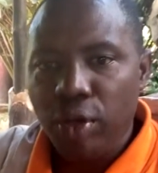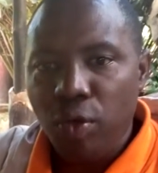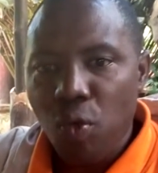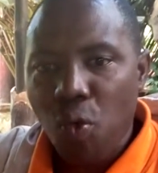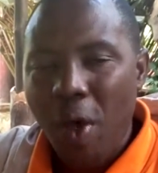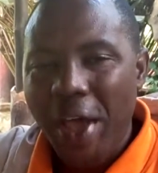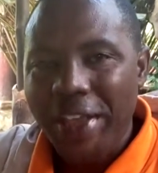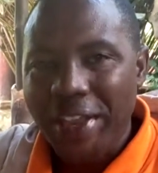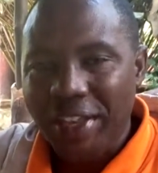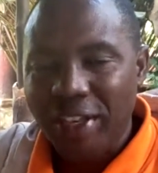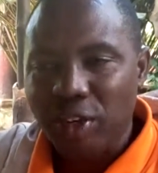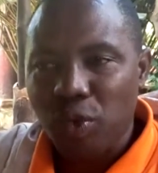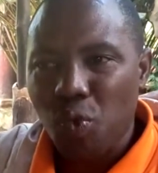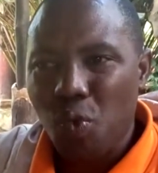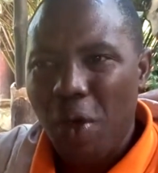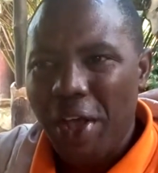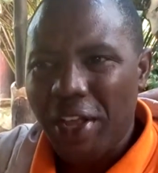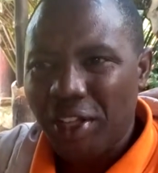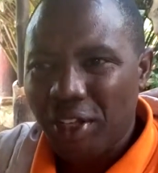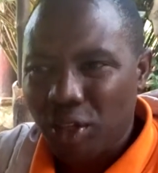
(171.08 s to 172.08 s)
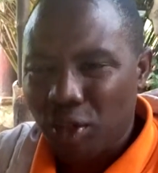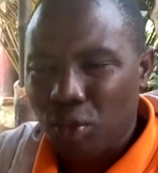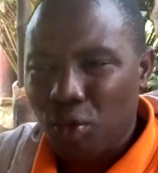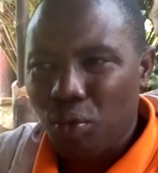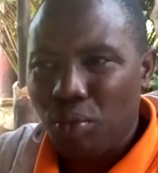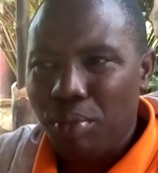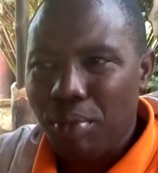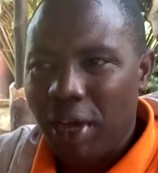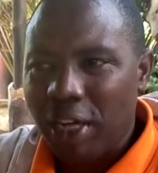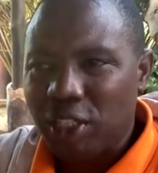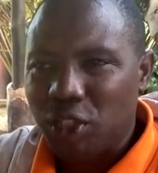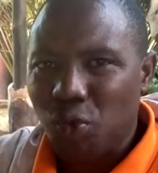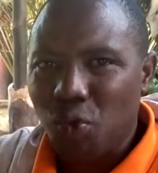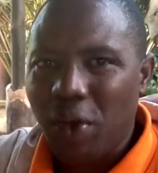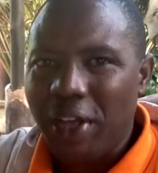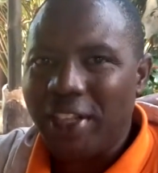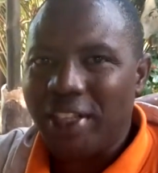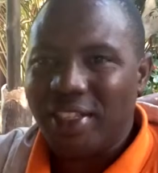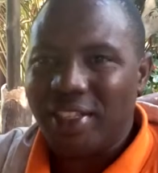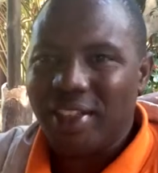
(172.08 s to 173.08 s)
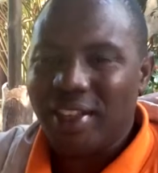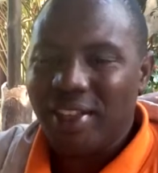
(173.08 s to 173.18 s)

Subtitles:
white, too much white.